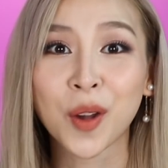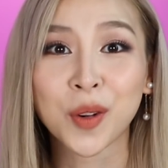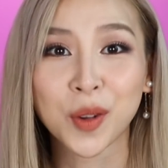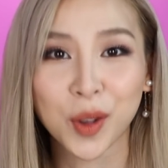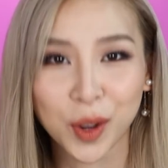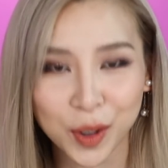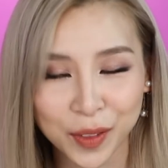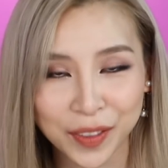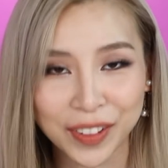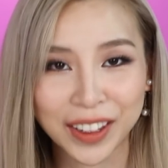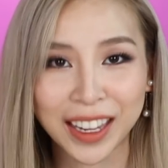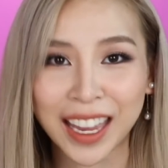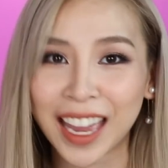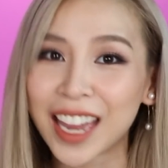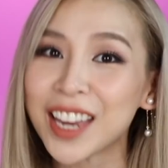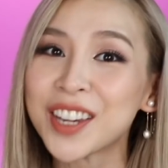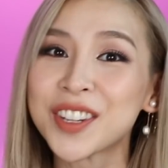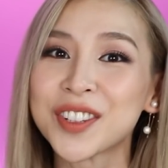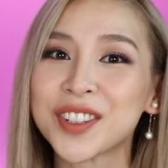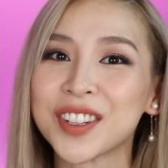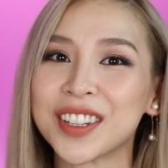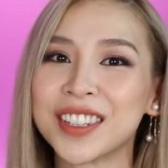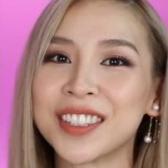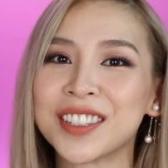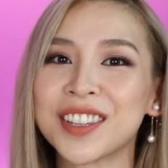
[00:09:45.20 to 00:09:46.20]

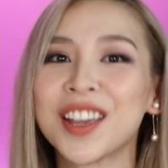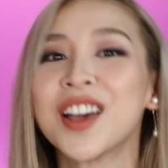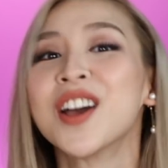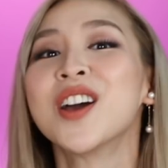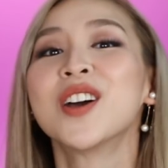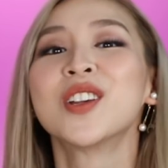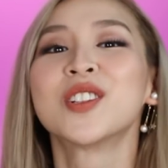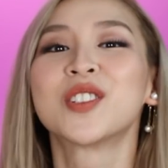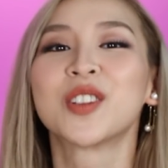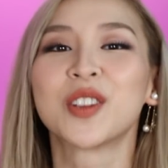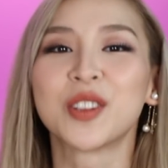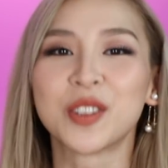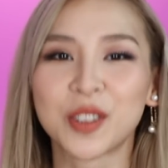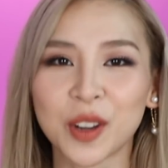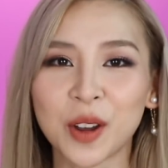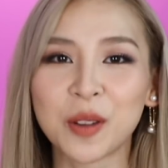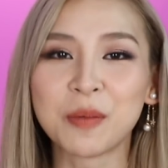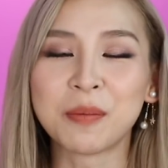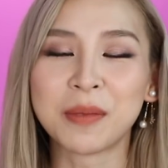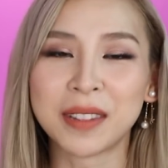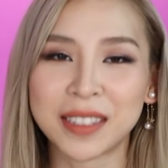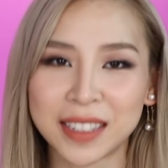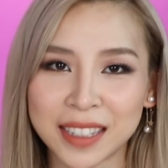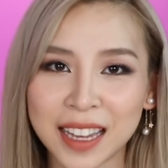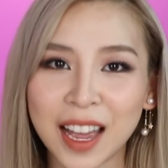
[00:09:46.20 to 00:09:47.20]
notifications so you
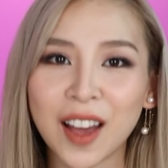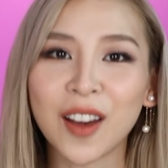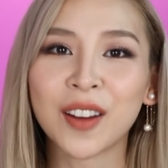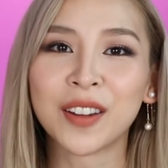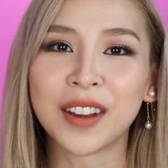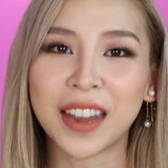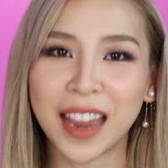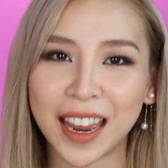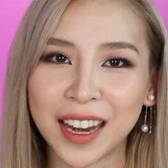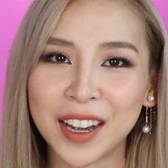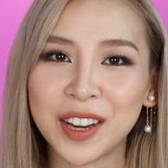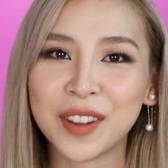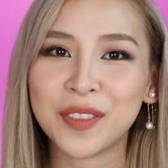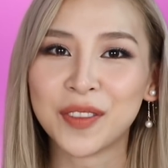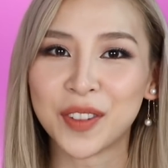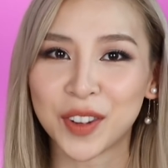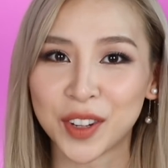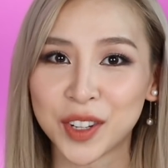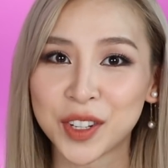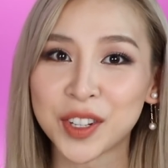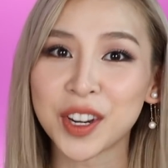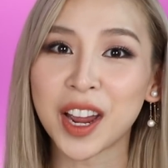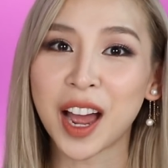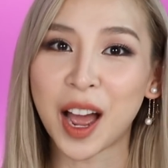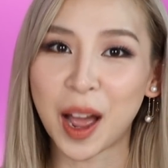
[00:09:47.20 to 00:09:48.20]
don't miss out on any
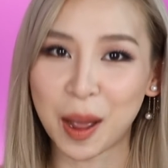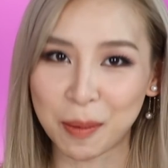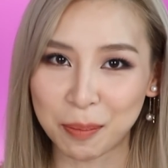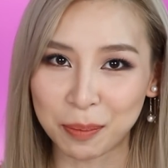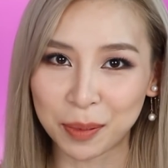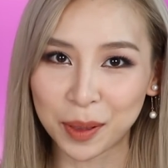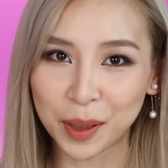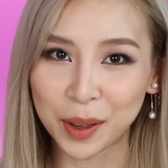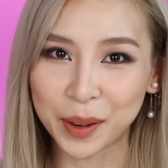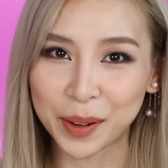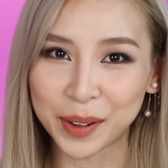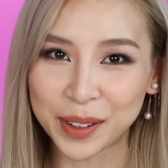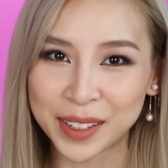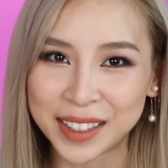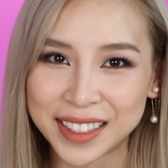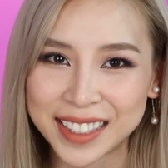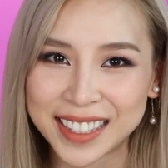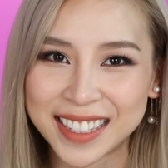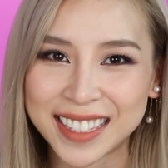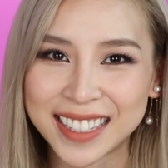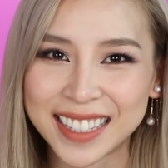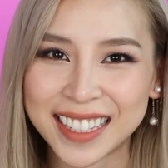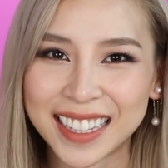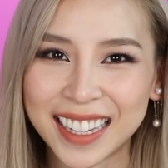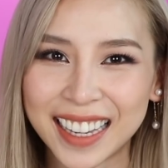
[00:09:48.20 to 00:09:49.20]
future
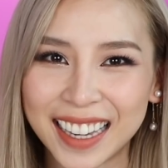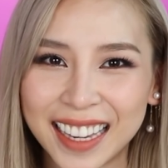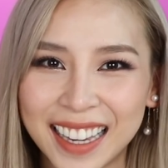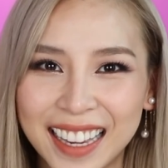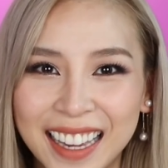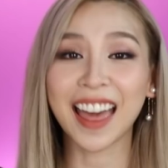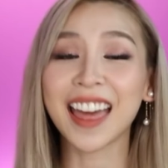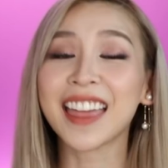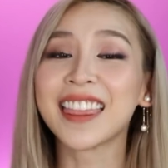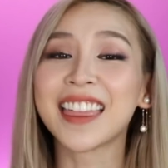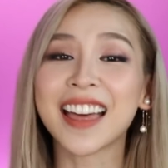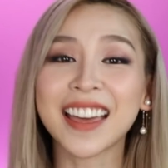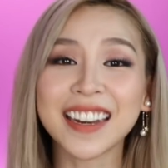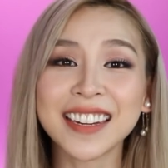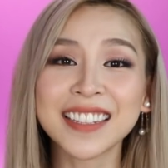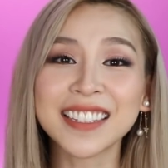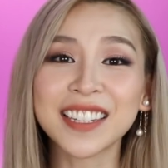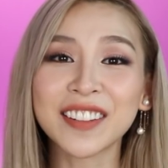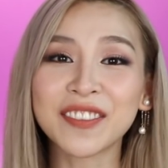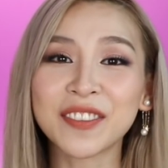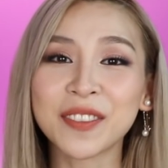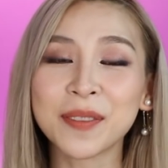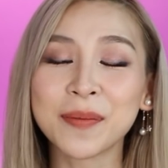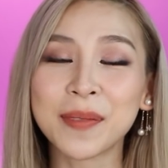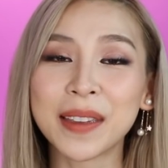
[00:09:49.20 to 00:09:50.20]
uploads. That
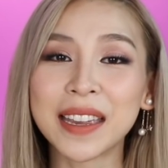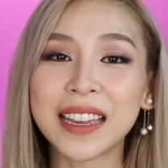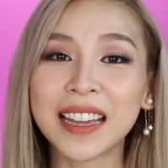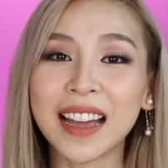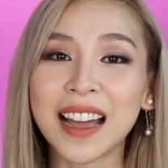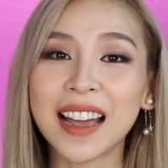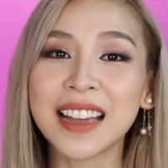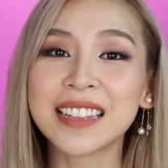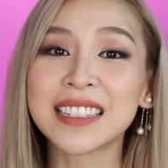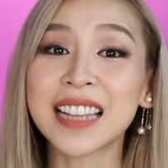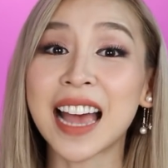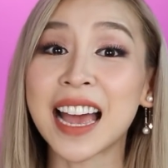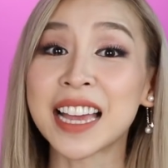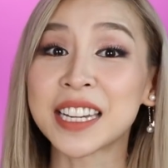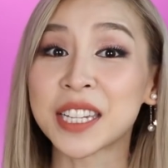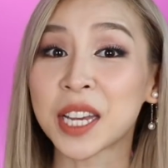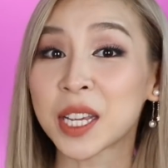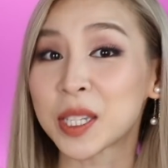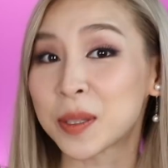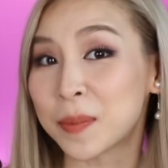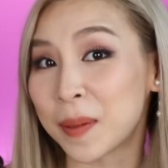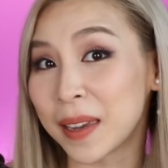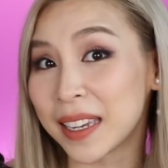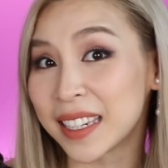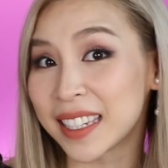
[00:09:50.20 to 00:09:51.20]
is it from me, guys. I
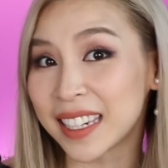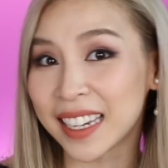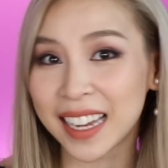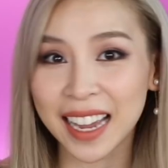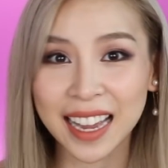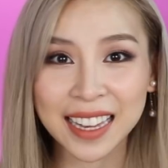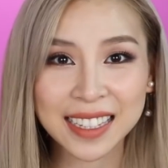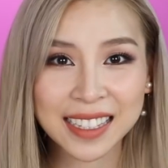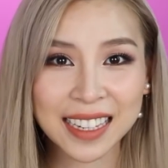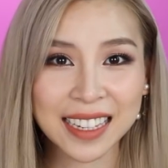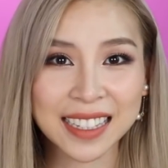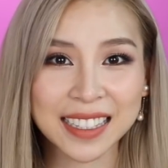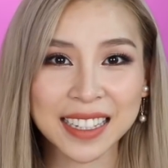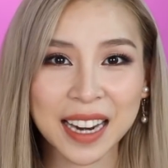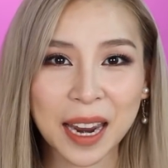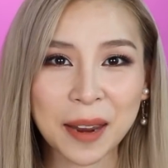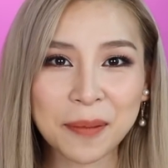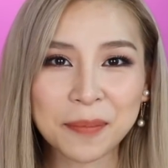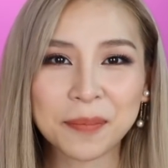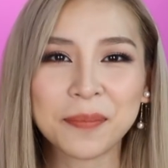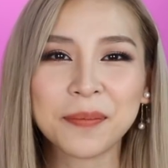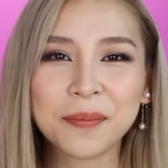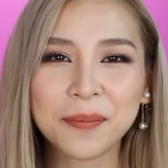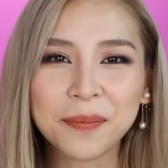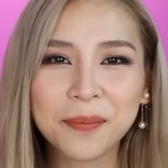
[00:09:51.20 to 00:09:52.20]
shall speak to you guys next
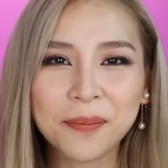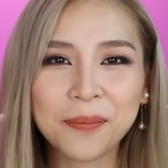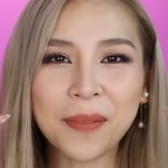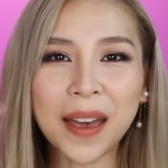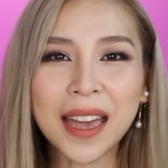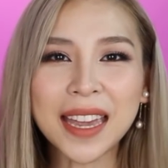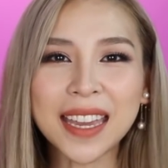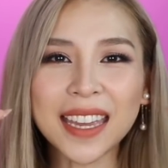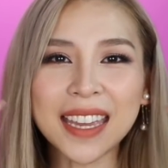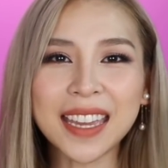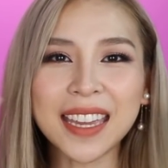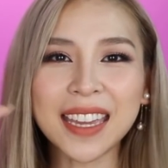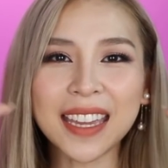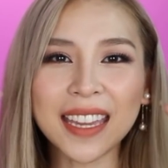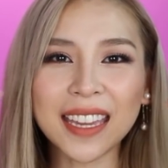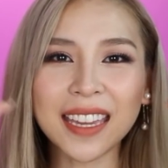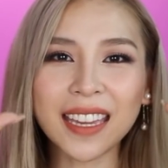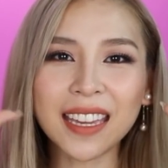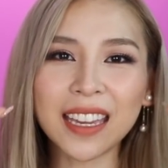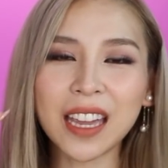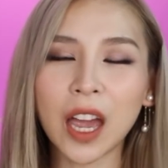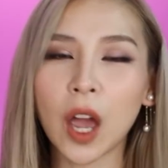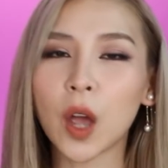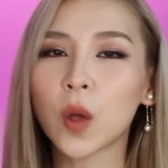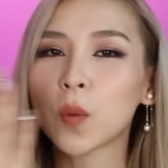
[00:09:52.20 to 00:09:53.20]
time.
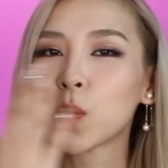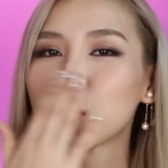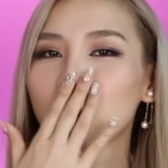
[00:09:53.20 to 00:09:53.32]
Bye.